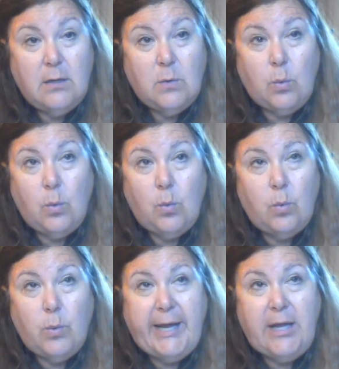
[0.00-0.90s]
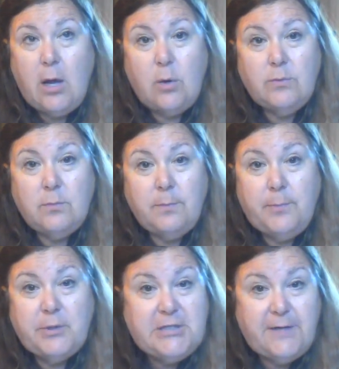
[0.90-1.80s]
We don't
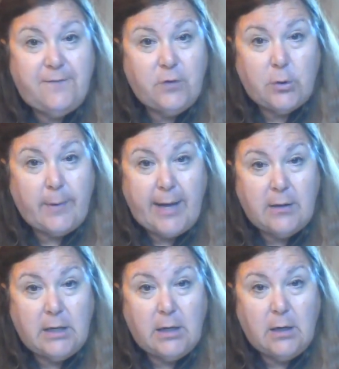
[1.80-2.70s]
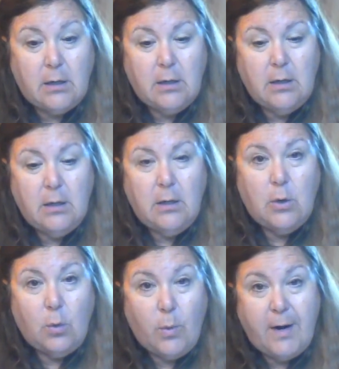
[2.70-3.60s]
pussyfoot around here.
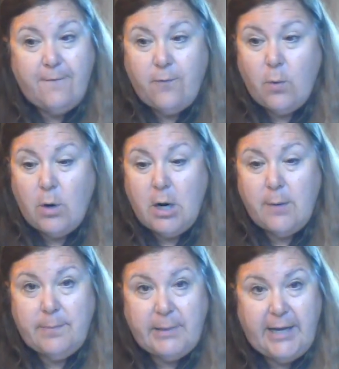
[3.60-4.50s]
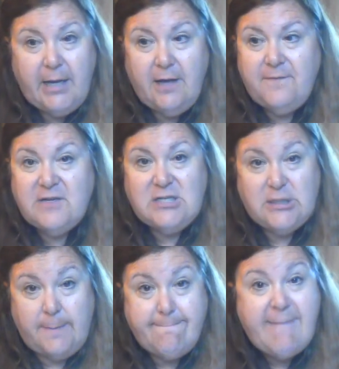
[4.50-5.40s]
Wherefore, plaintiff
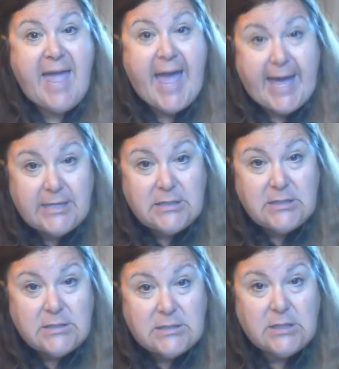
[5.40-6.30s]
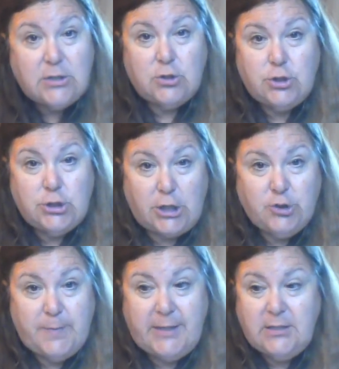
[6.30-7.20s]
demands
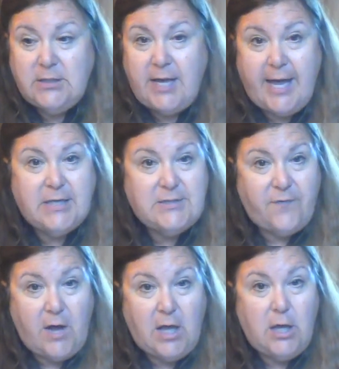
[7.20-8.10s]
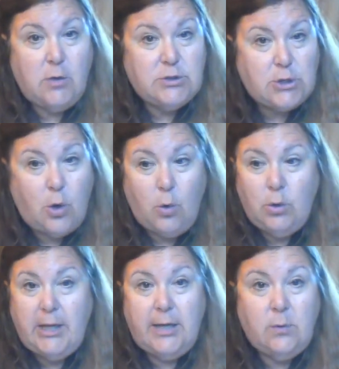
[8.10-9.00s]
judgment as follows,
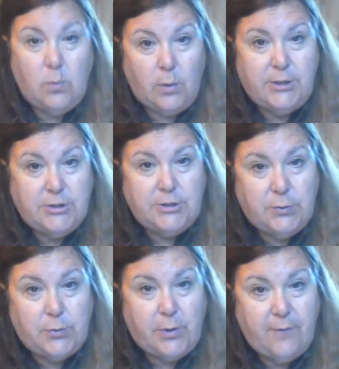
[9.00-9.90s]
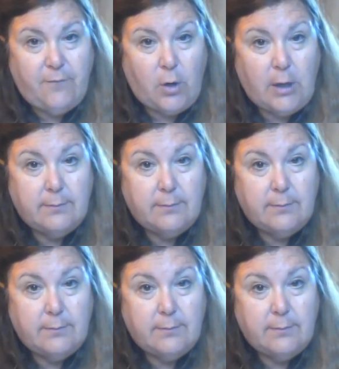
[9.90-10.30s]
colon, 1, 2, 3, 4.